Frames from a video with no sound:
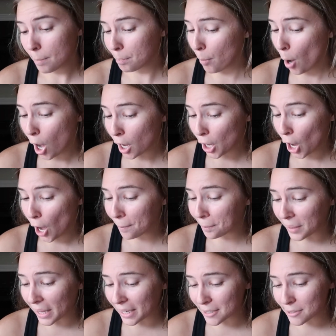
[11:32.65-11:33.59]

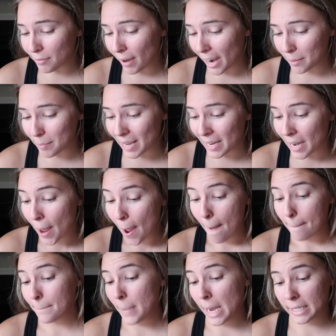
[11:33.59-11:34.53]
complex vitamin,
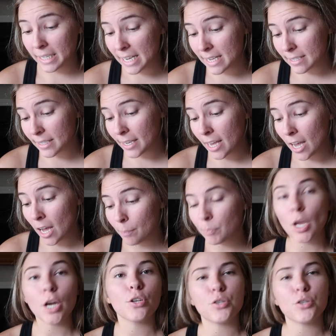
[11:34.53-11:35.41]
magnesium.